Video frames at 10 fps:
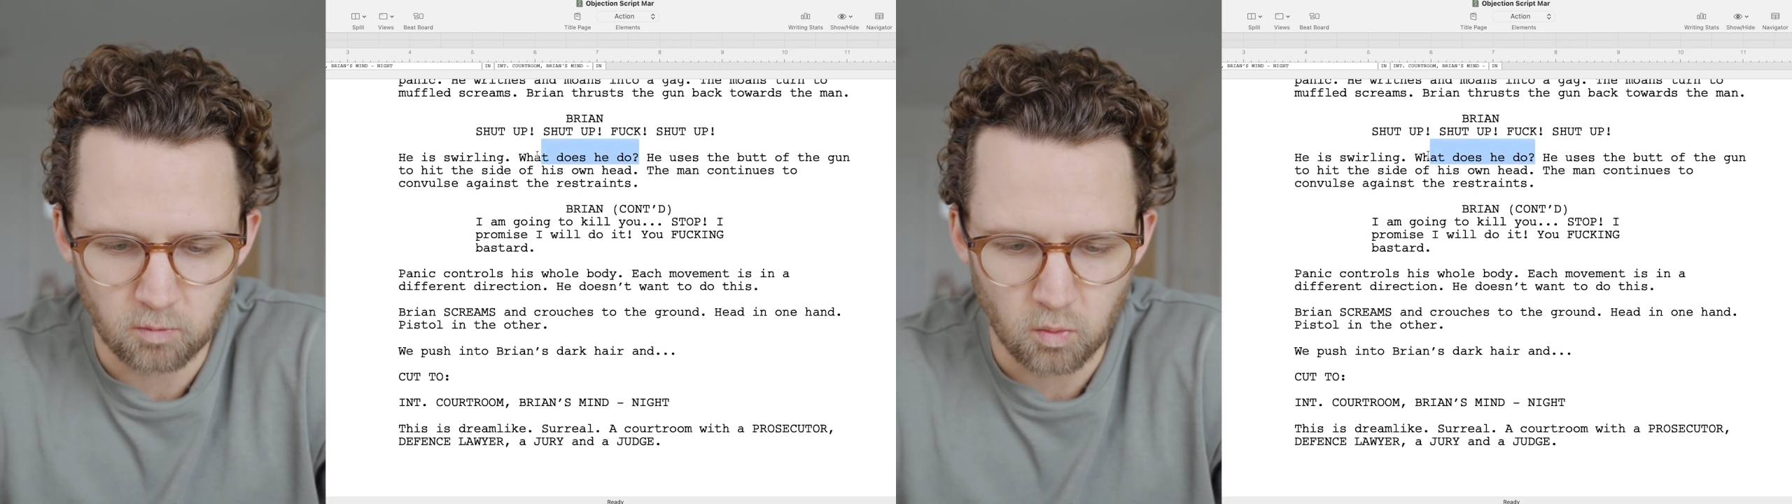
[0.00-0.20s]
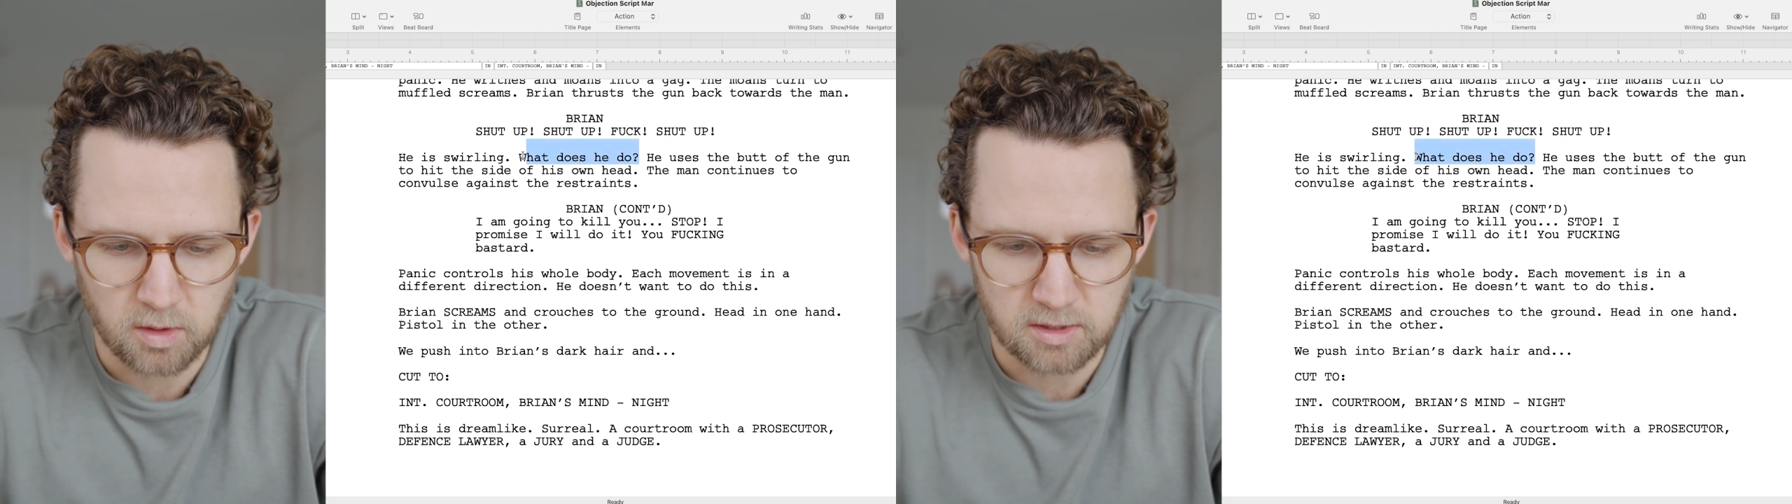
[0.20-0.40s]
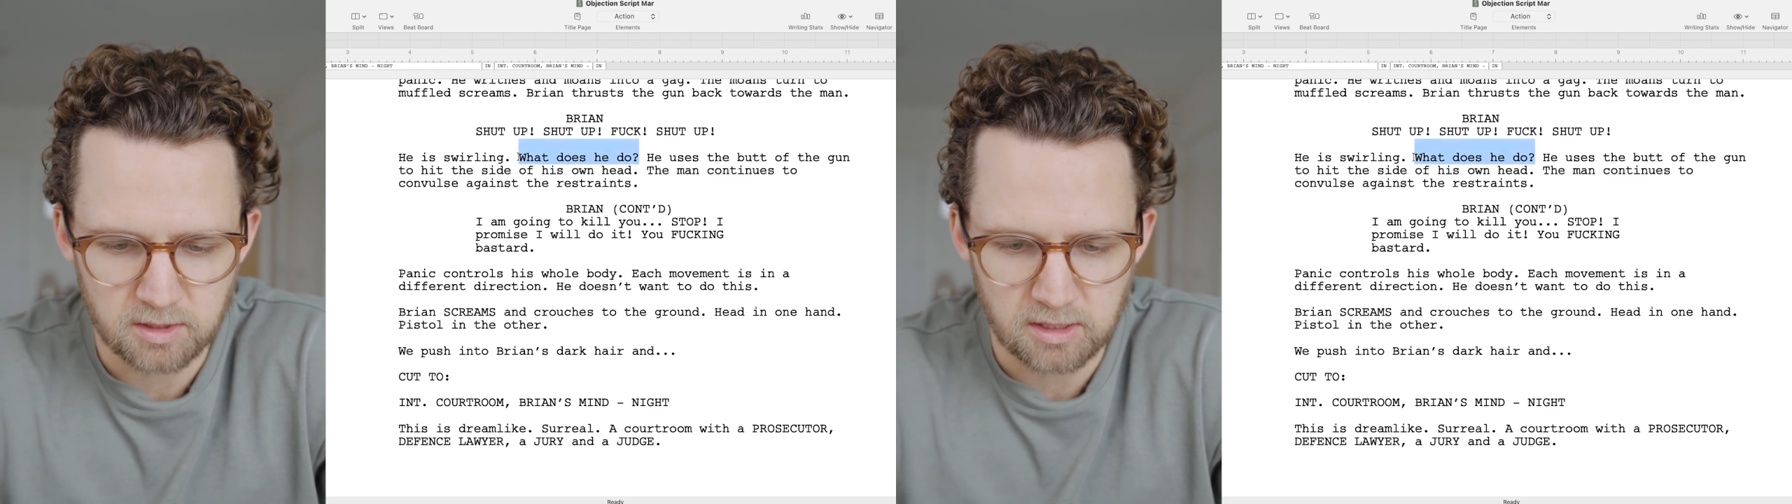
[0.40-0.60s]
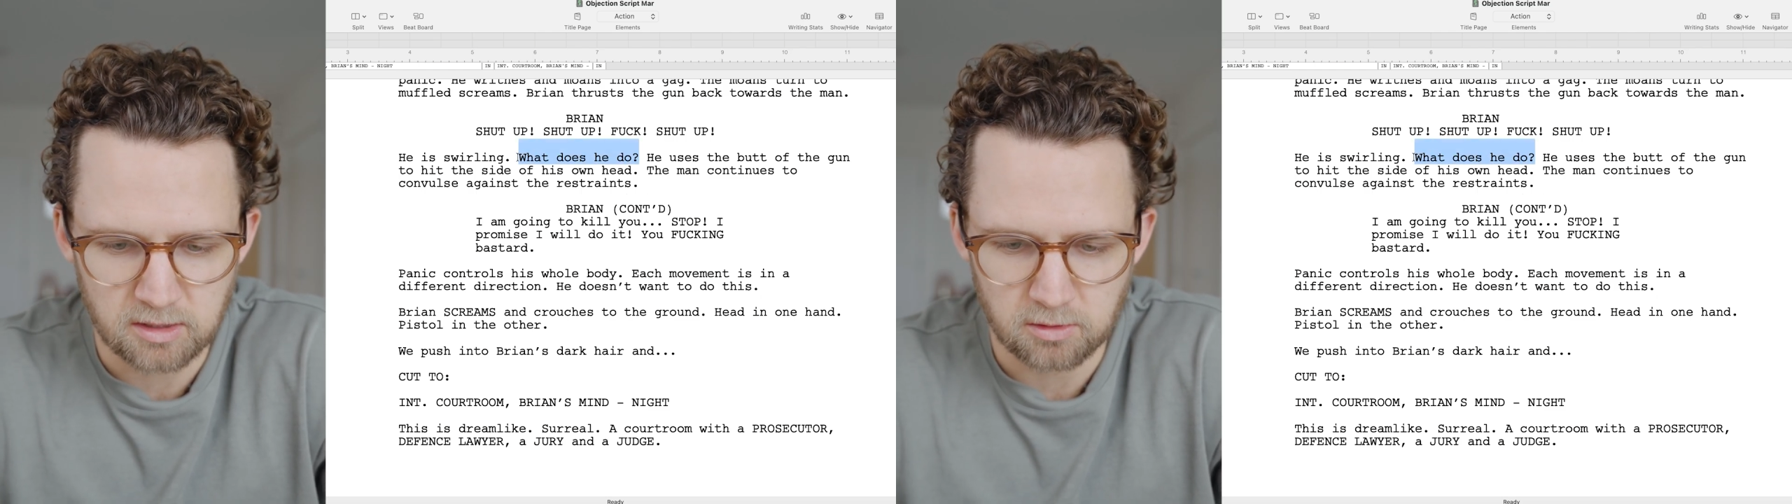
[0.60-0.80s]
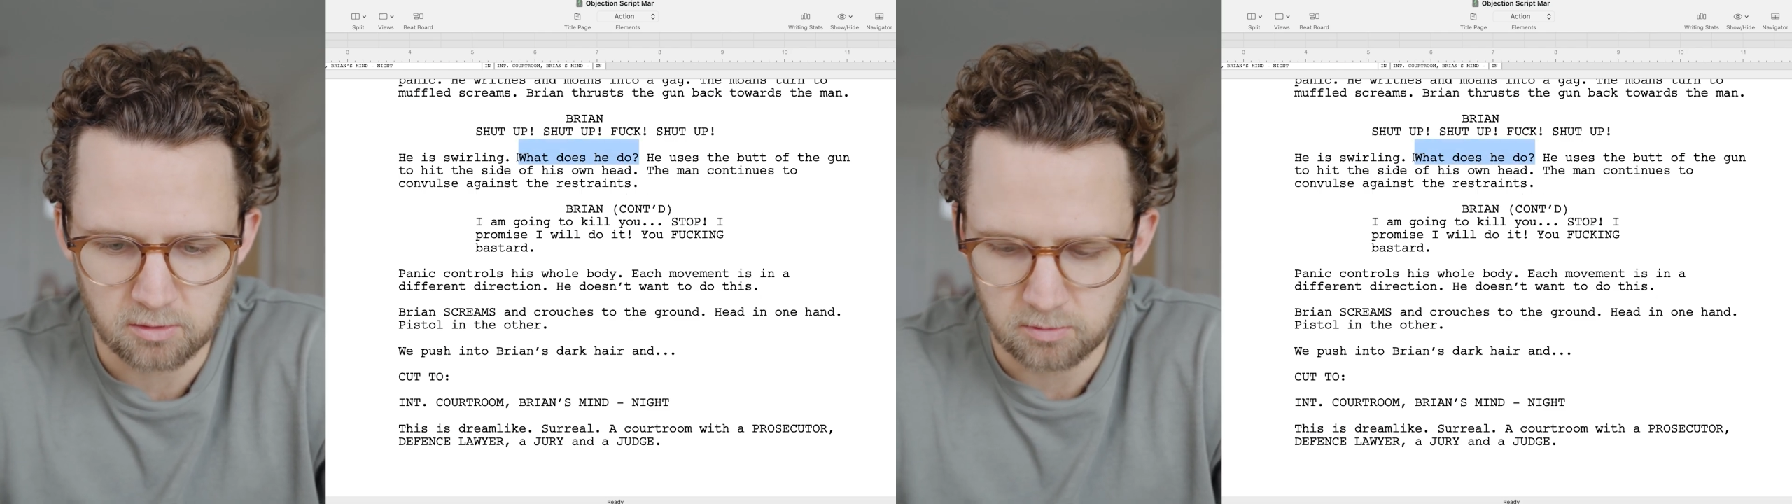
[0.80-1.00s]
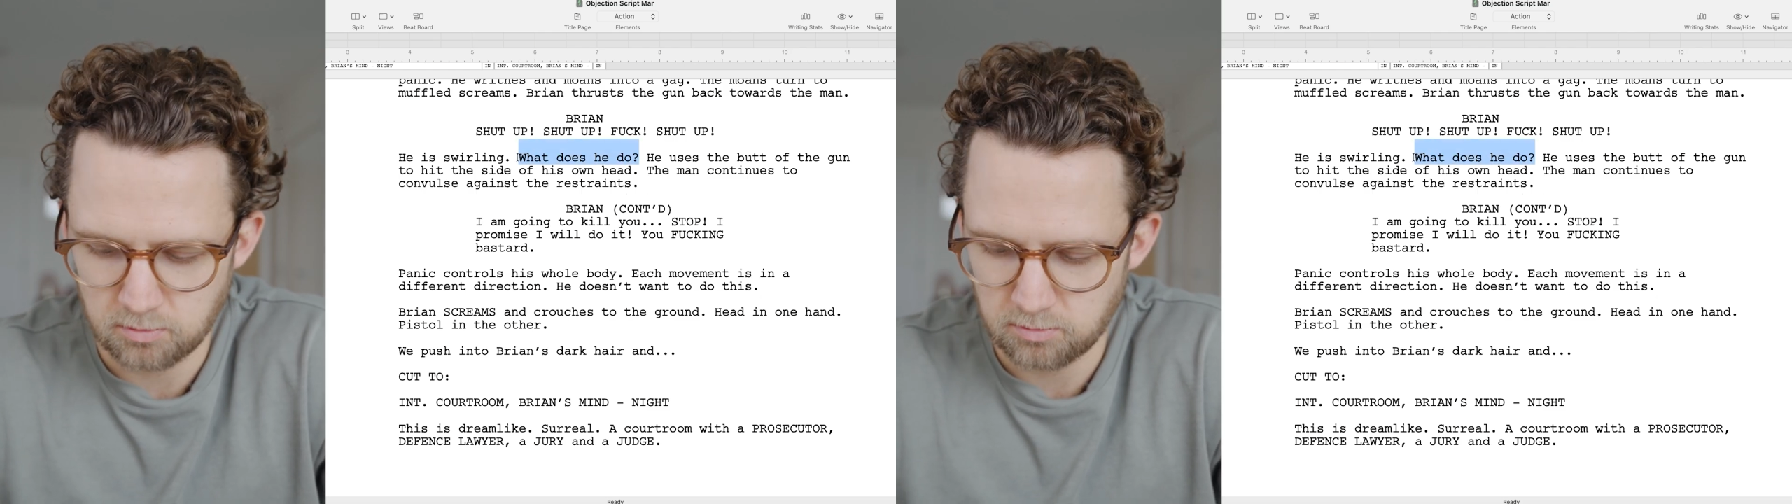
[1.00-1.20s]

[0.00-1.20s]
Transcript: what does he do